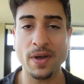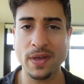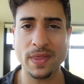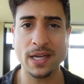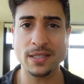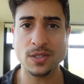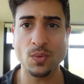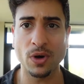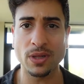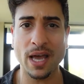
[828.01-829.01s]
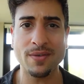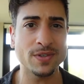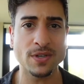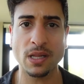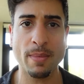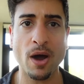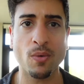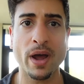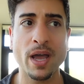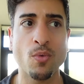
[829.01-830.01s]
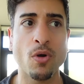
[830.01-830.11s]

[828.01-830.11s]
I think that's what life is all about, right?